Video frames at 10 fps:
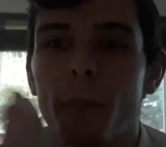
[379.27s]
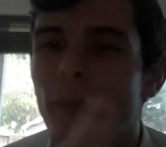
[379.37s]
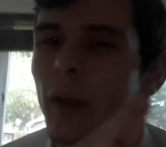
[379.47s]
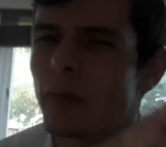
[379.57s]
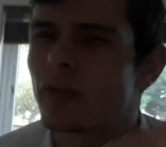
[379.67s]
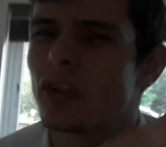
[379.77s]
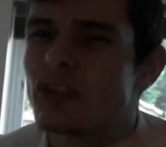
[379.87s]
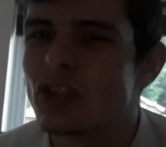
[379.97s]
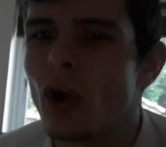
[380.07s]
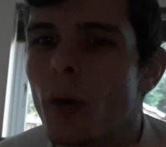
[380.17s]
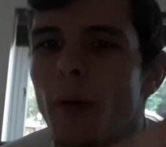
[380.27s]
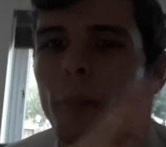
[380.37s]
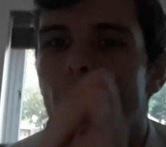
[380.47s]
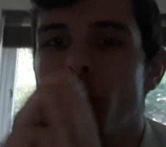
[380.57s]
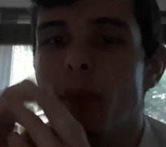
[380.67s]
But now I've got a job,
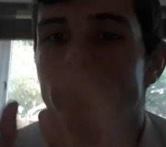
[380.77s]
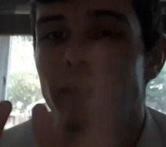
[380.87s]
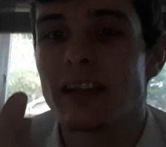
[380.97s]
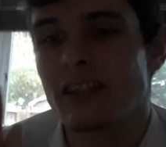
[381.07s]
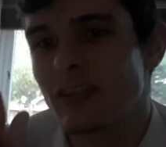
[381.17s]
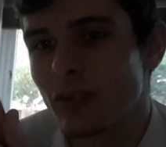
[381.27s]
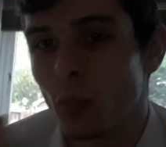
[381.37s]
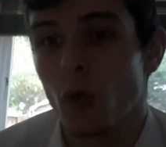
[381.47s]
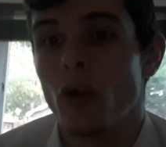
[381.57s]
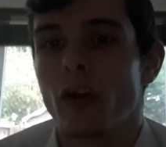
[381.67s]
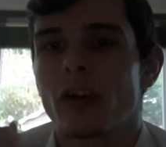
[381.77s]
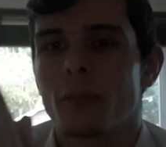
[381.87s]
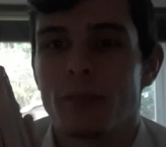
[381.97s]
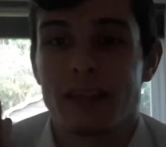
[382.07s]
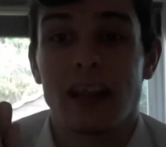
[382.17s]
I'm putting my brains to
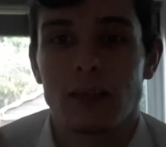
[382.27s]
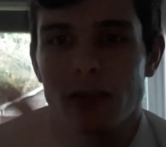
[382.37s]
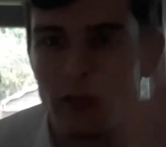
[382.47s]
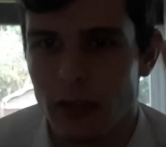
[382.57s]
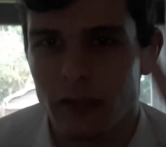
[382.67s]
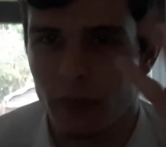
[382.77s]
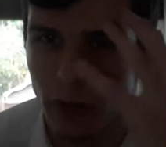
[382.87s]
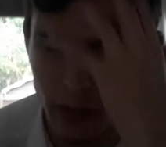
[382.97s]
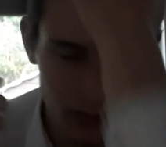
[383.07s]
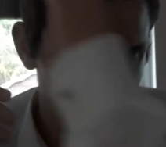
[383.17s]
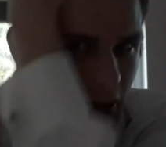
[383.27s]
work, my cells, that's what I've got any,